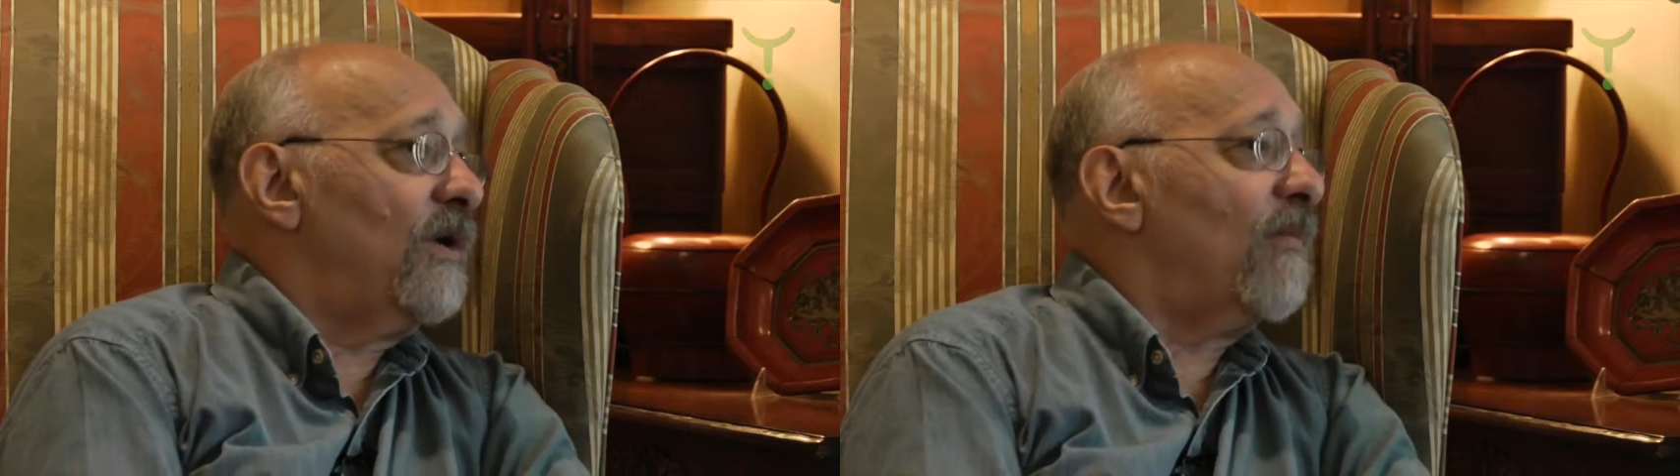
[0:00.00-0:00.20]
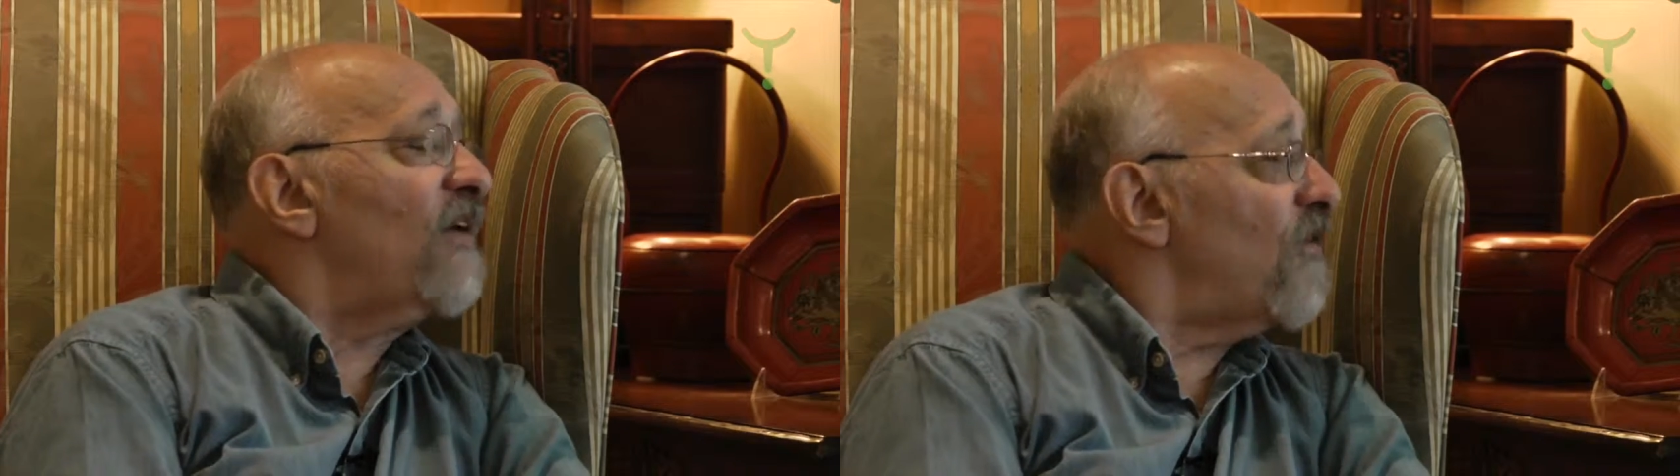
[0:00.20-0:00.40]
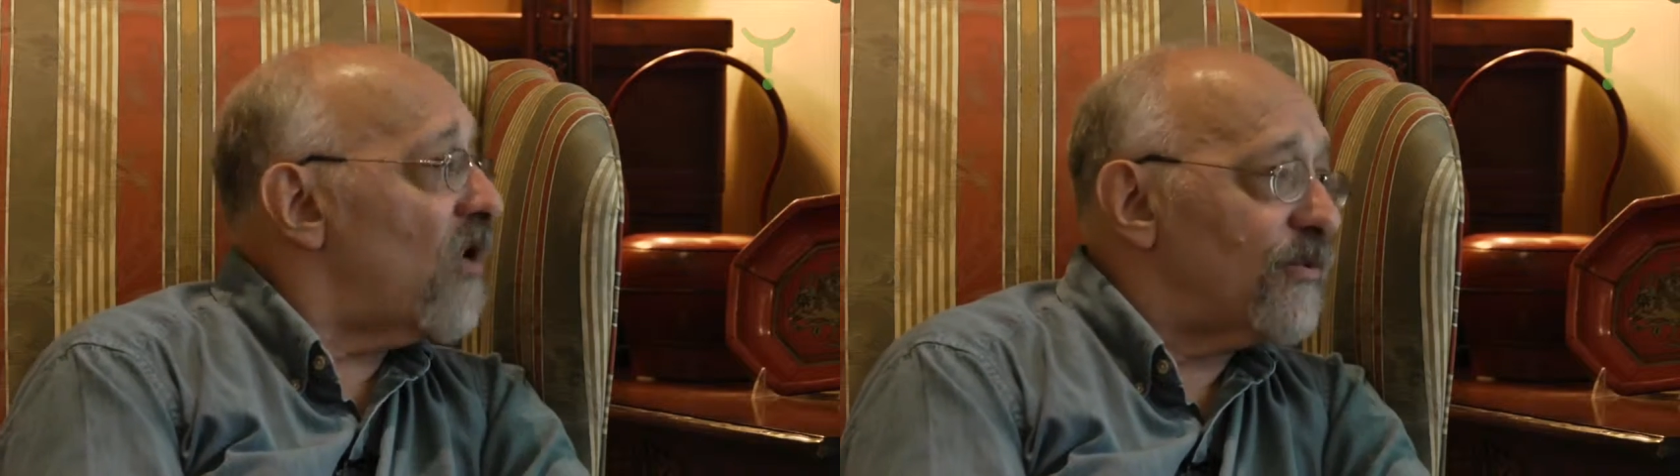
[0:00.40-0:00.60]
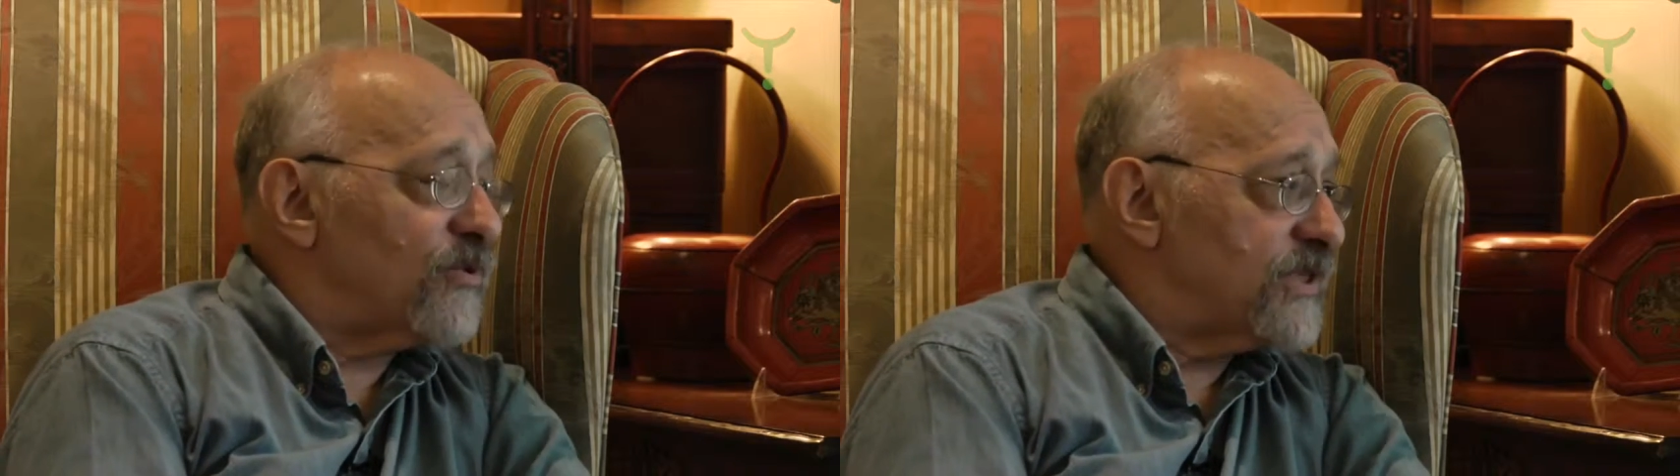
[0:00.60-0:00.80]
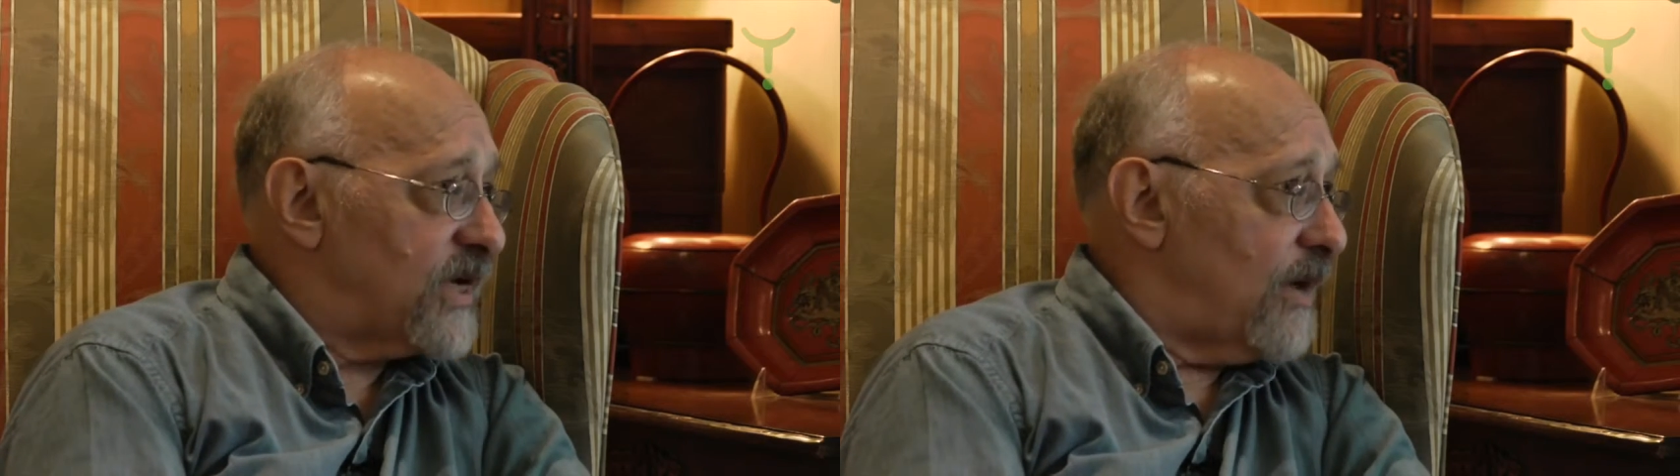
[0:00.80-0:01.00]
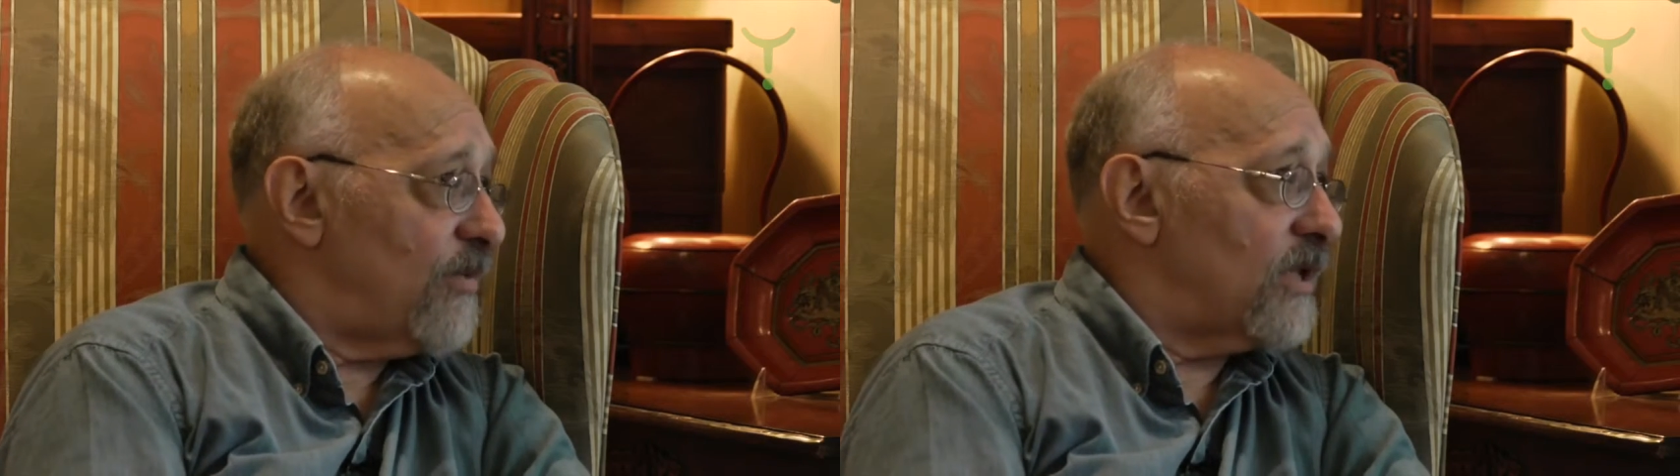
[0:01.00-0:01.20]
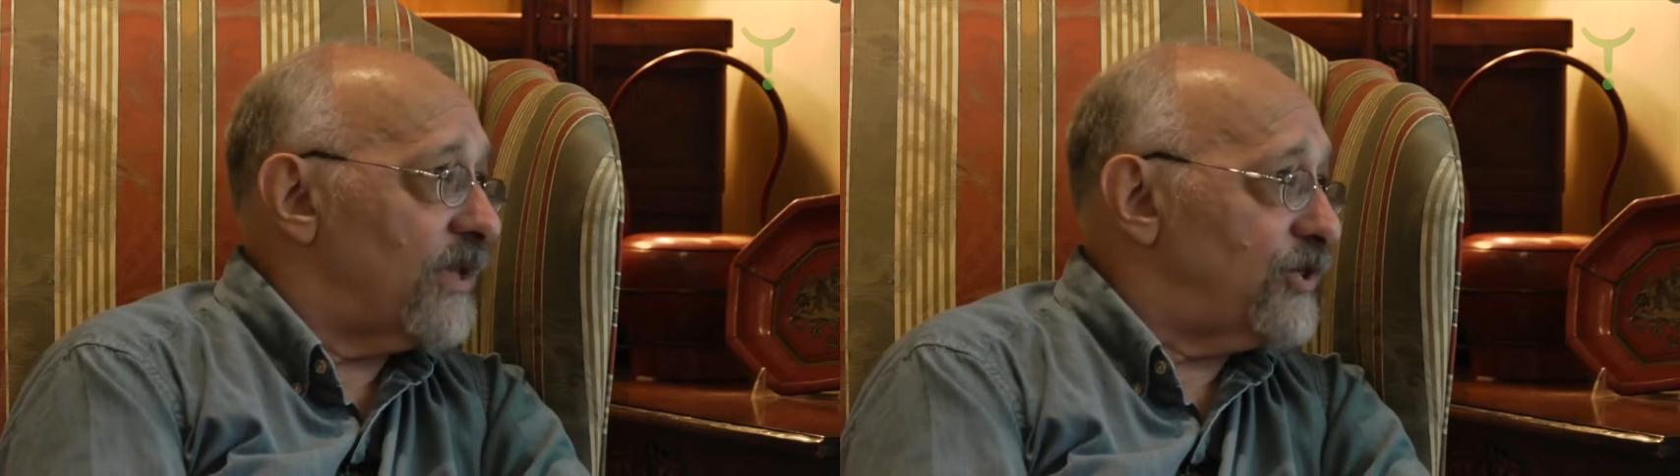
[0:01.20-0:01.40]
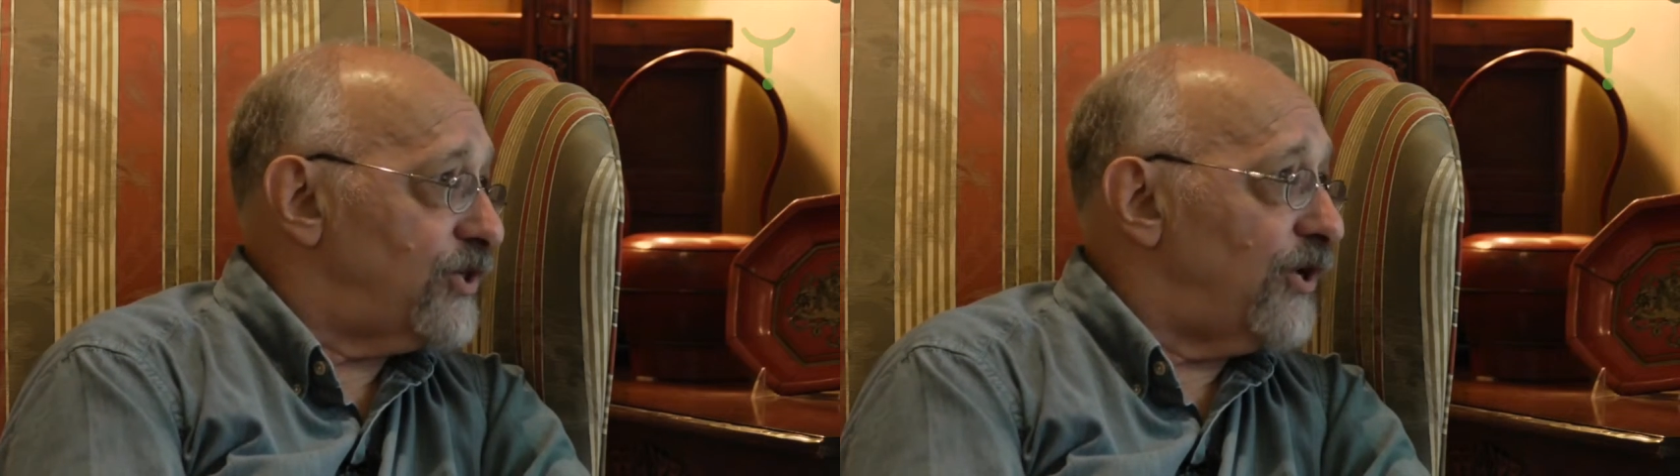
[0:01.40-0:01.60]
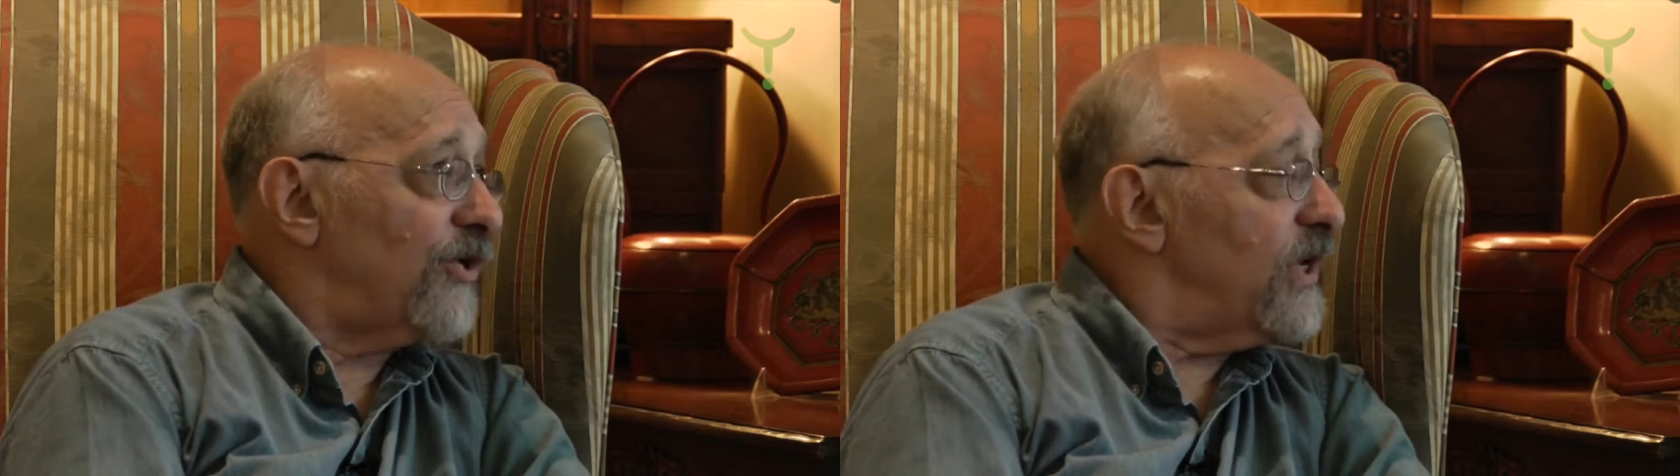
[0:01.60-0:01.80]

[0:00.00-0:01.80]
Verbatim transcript: My father was a chemical engineer.